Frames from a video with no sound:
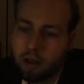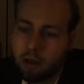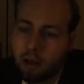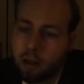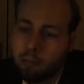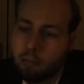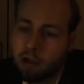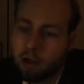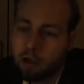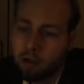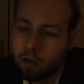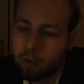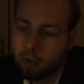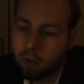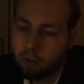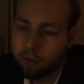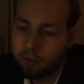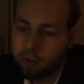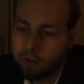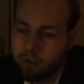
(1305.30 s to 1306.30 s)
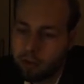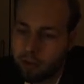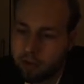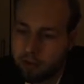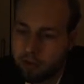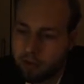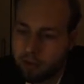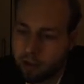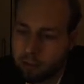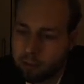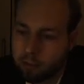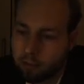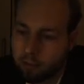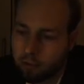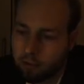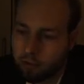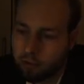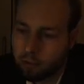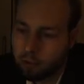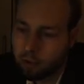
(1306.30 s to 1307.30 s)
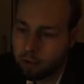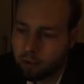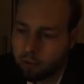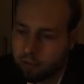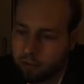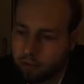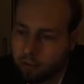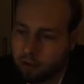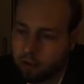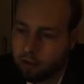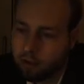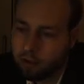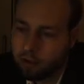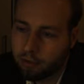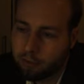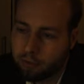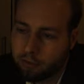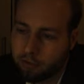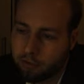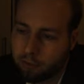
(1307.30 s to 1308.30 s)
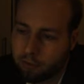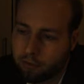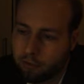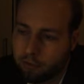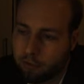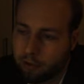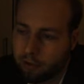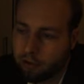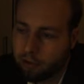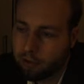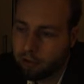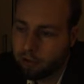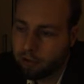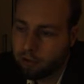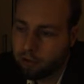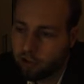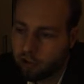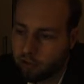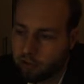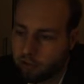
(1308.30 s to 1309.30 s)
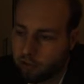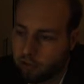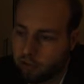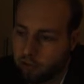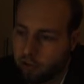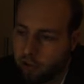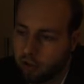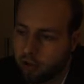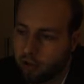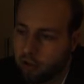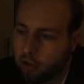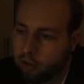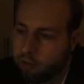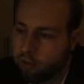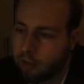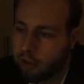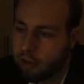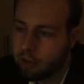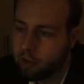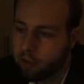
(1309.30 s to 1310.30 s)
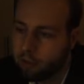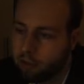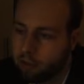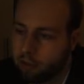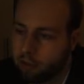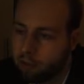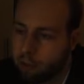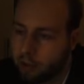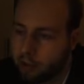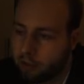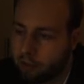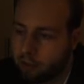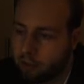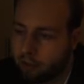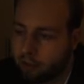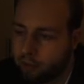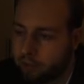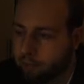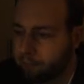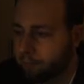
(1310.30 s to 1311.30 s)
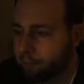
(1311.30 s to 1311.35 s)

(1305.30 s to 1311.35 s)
Among all the things they brought to Earth, there is no trace or suggestion of their use of wheels.